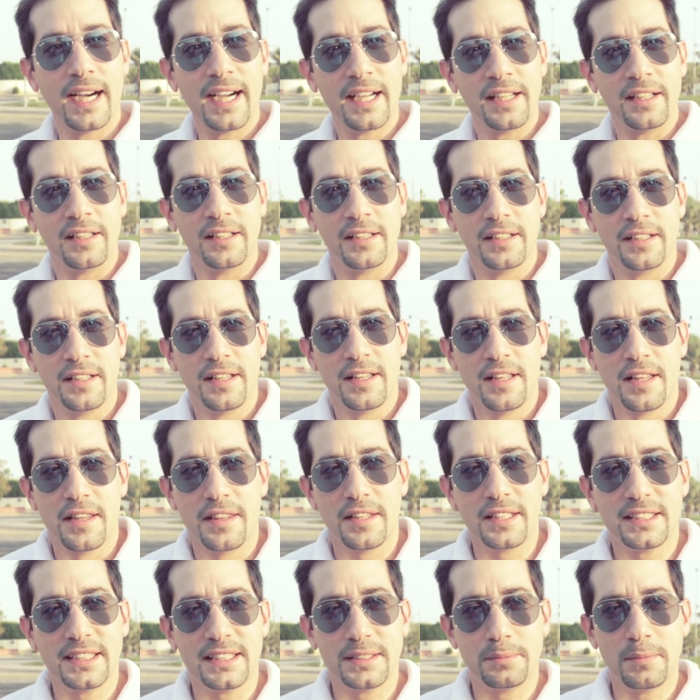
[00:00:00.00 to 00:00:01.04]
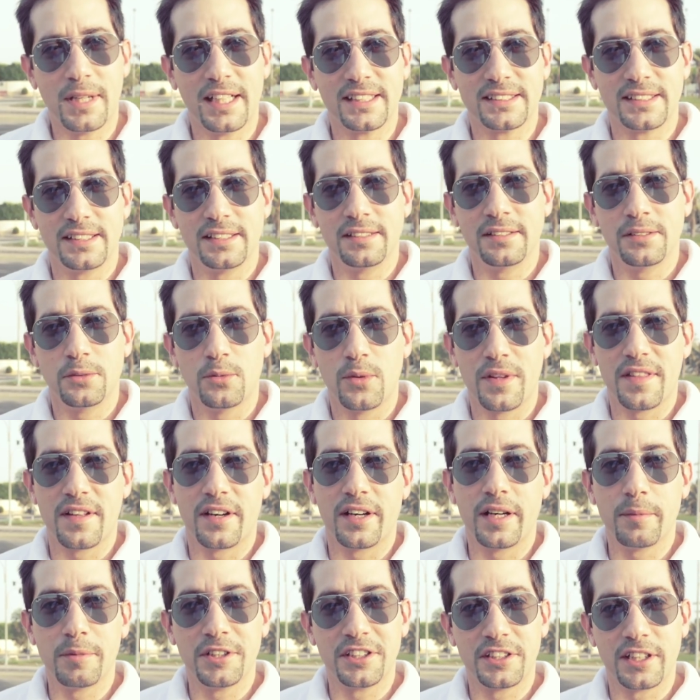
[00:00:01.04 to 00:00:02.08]
Hi, this is Mazin with
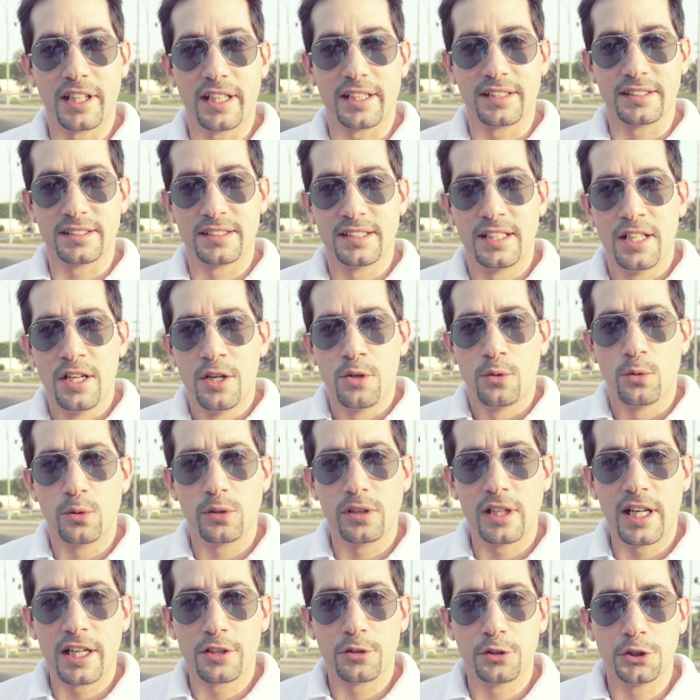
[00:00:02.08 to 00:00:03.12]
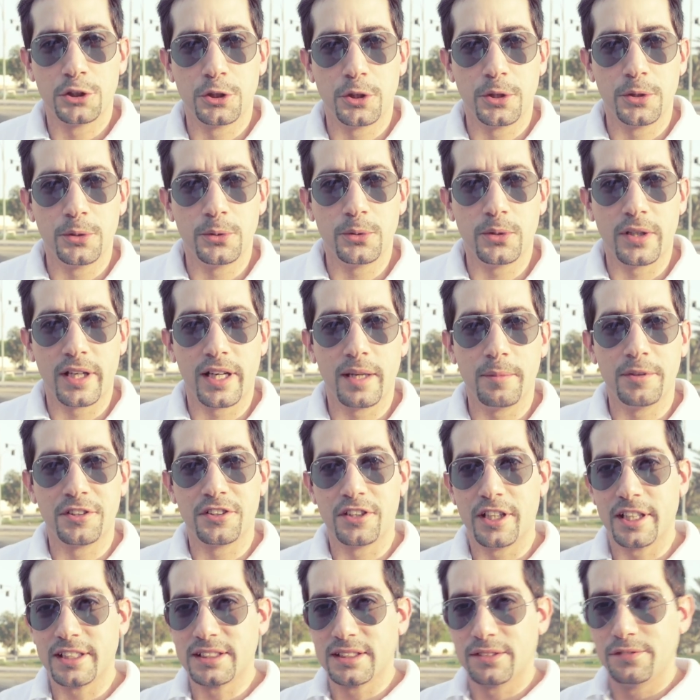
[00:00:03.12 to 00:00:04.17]
Arabian Treks. Would like to show you
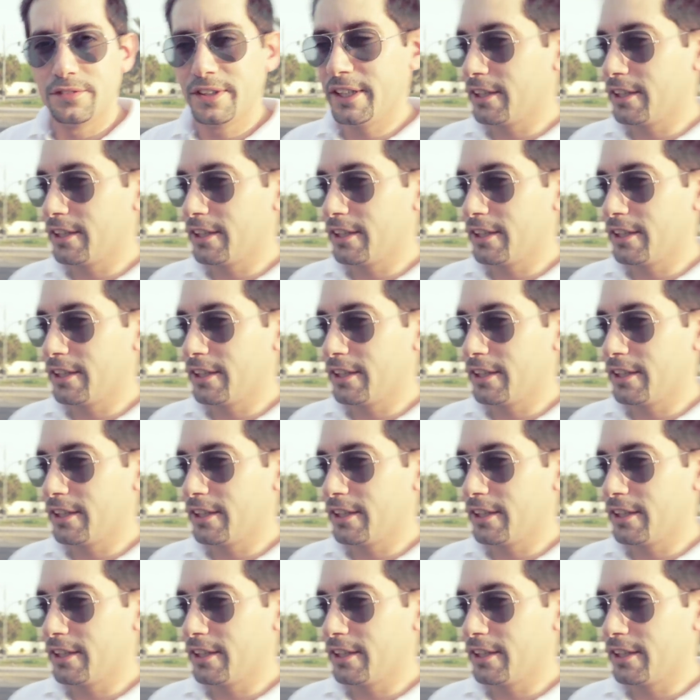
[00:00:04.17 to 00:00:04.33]
Arabian Treks